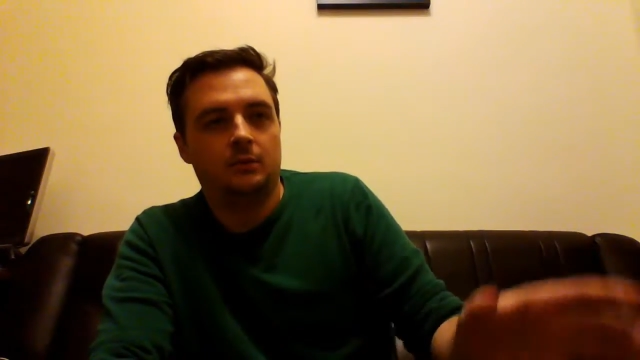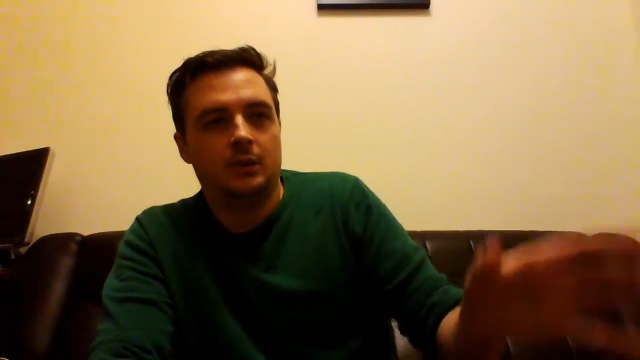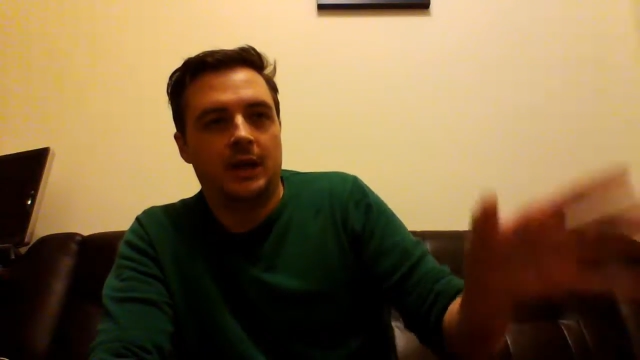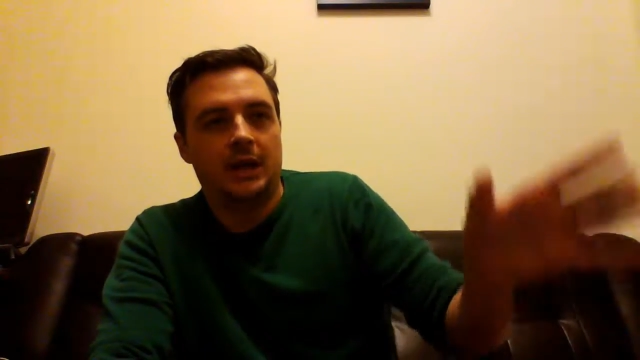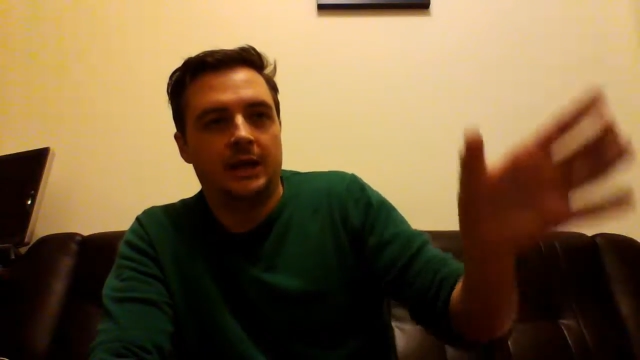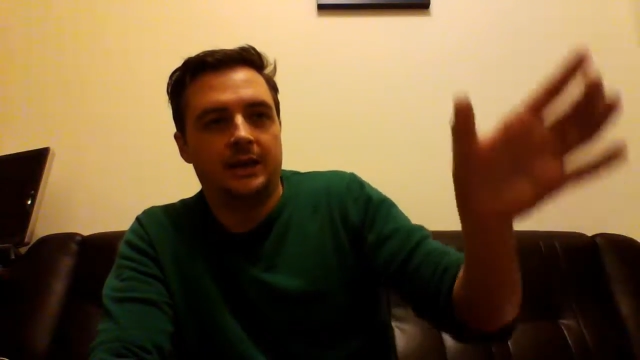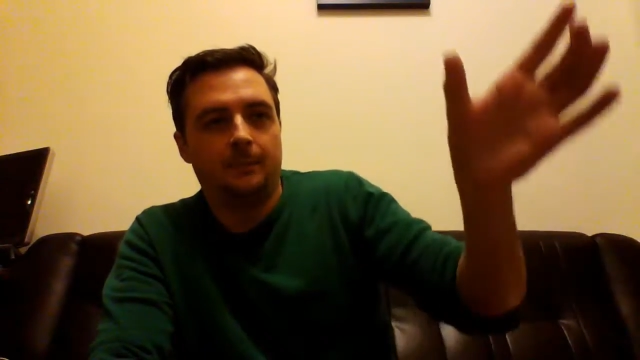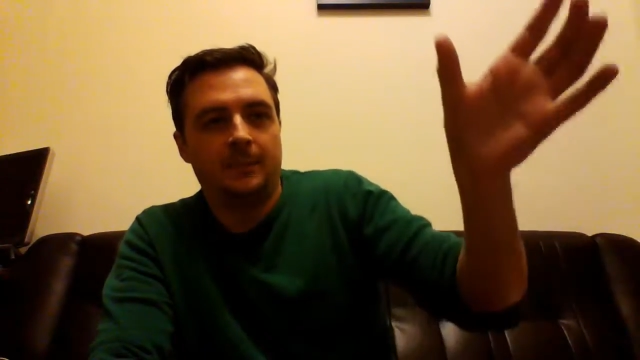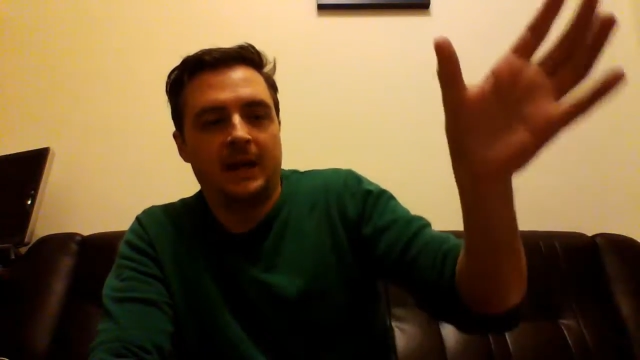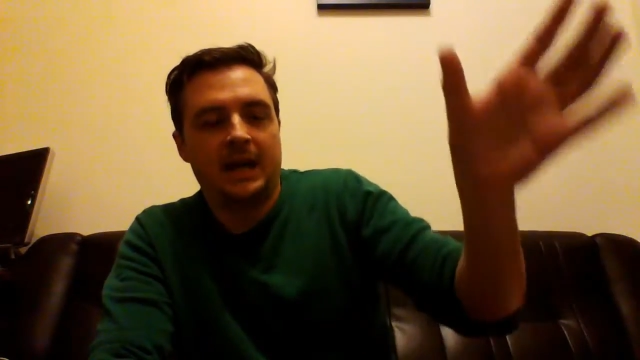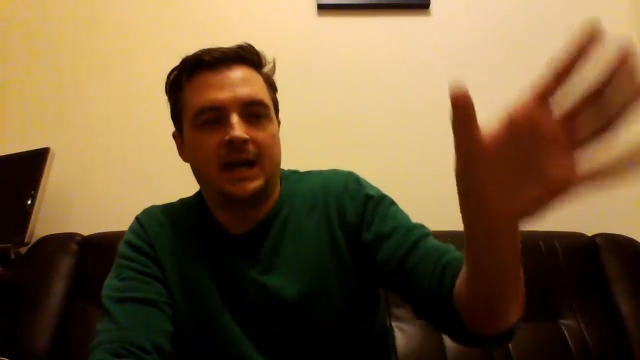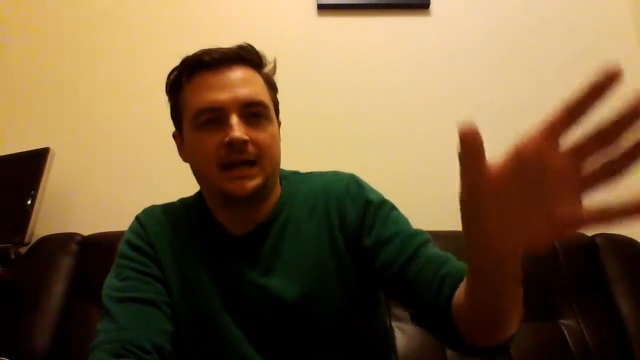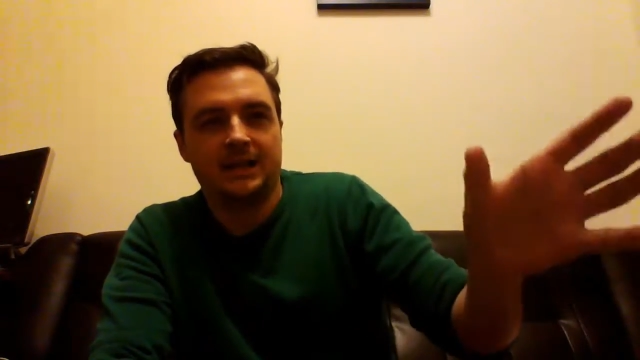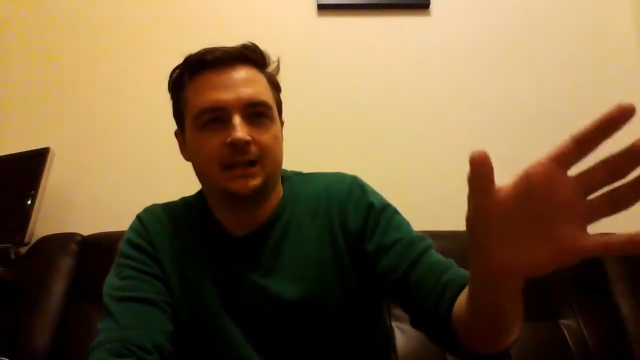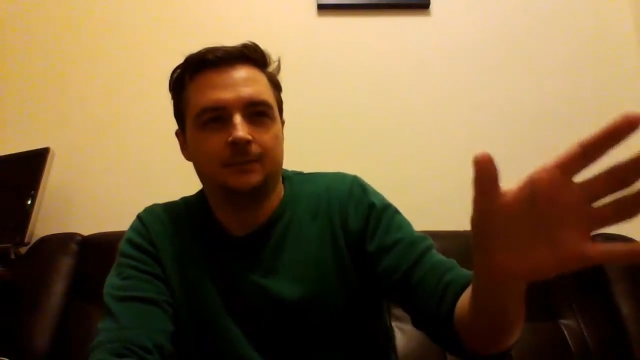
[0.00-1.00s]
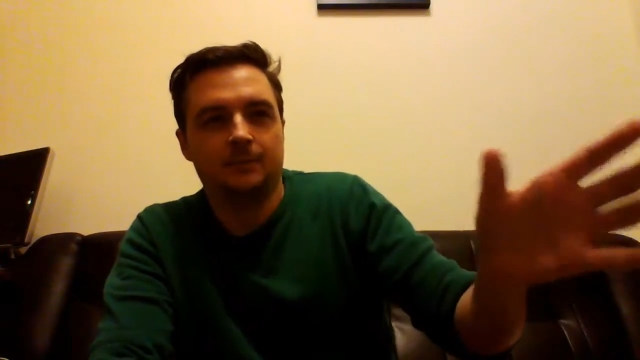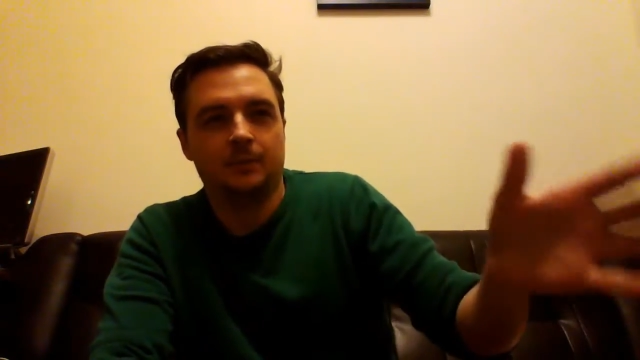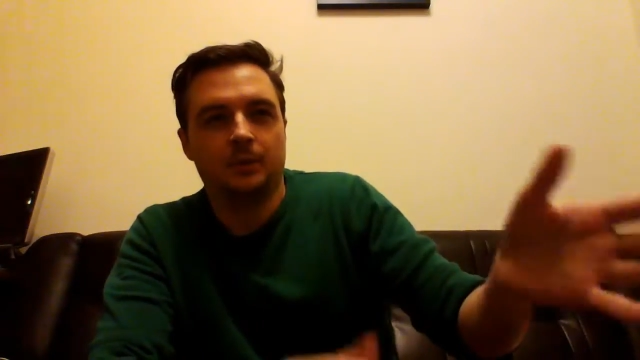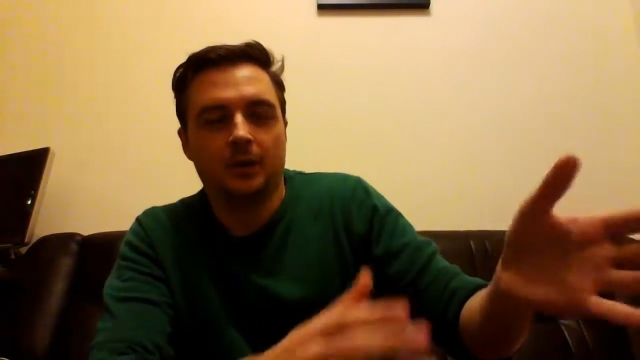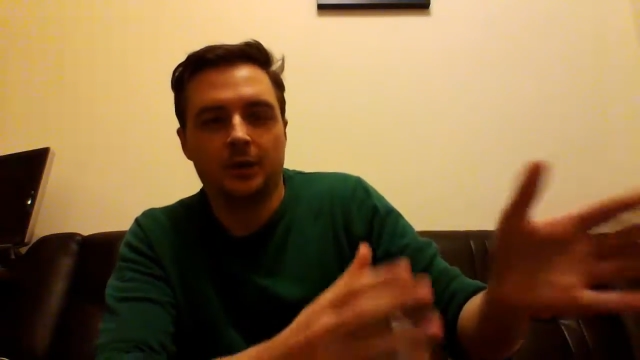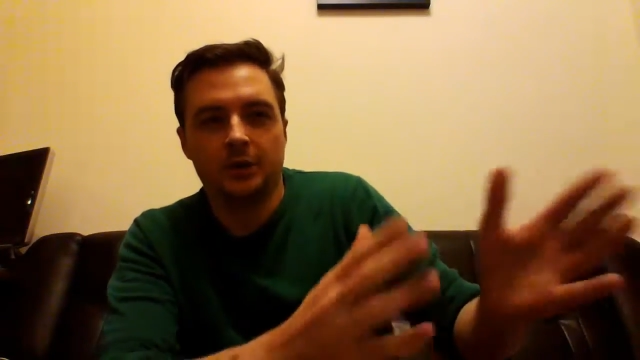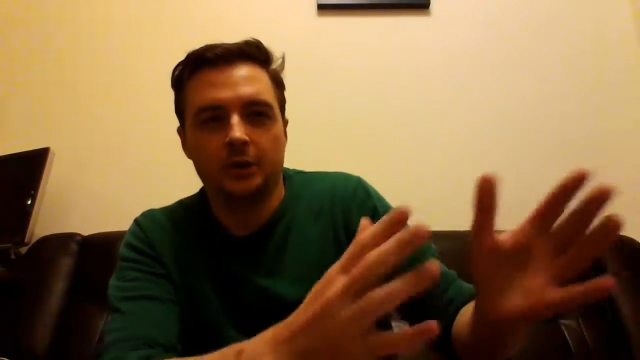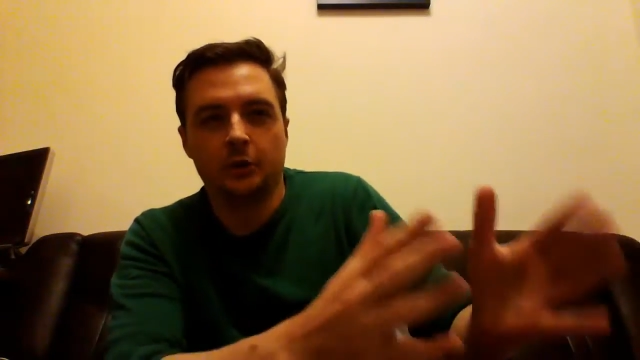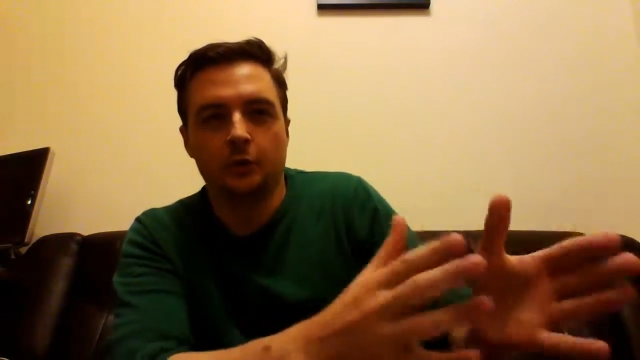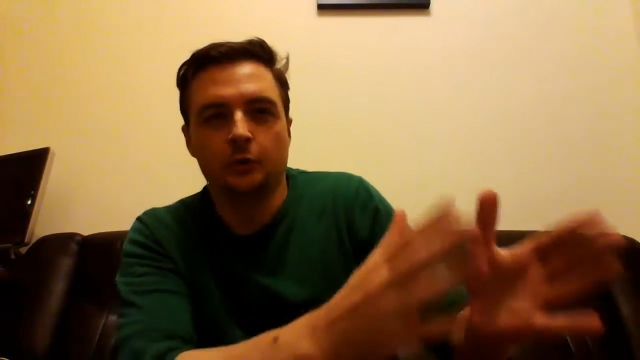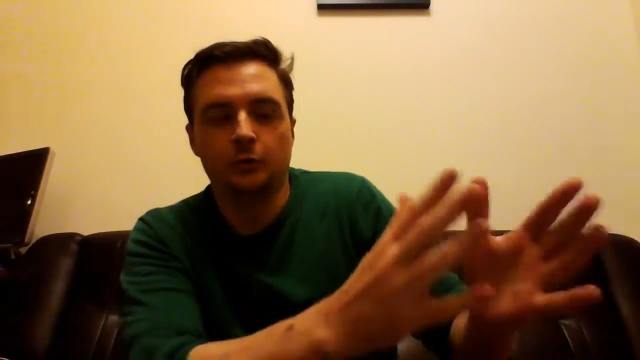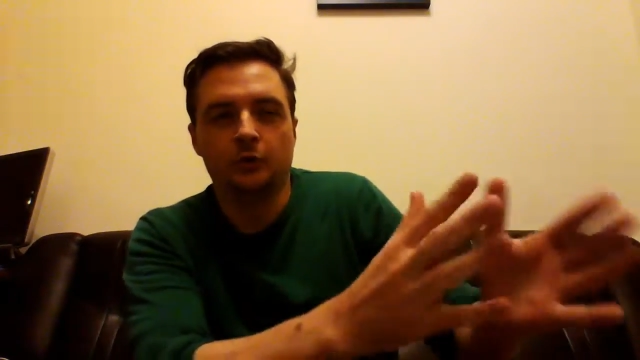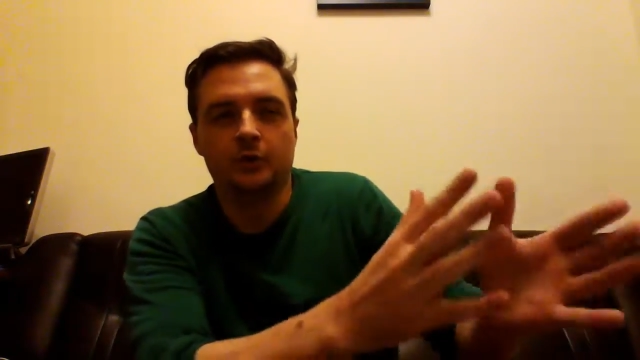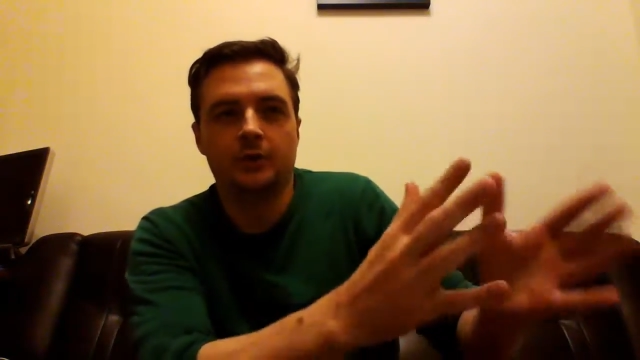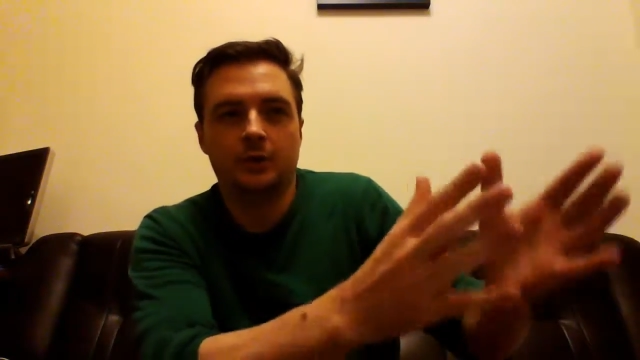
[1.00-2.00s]
and the past simple are
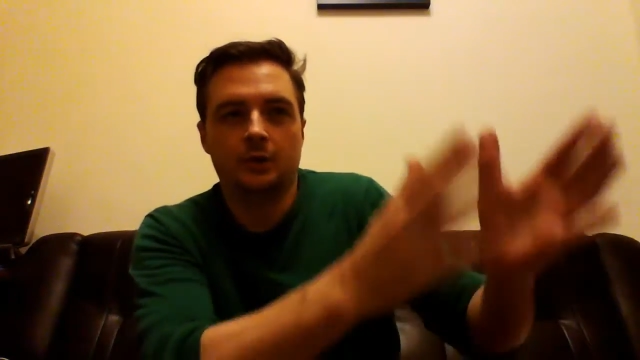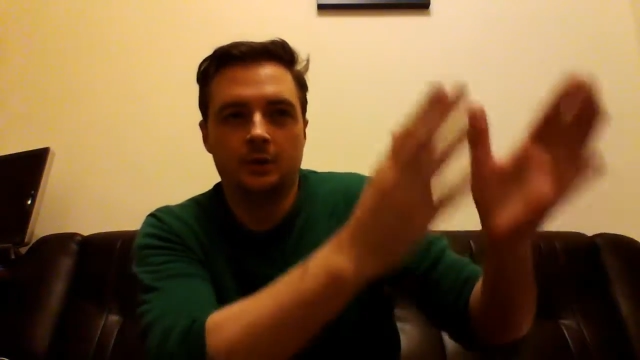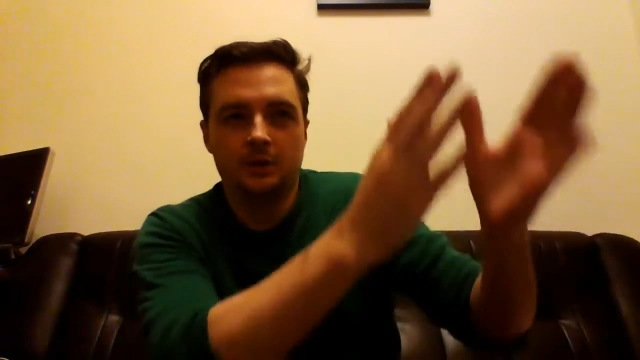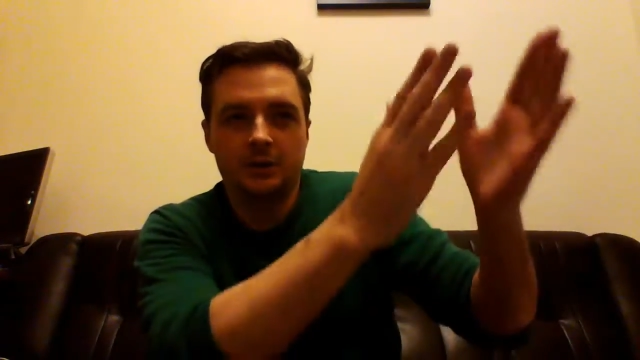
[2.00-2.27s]
used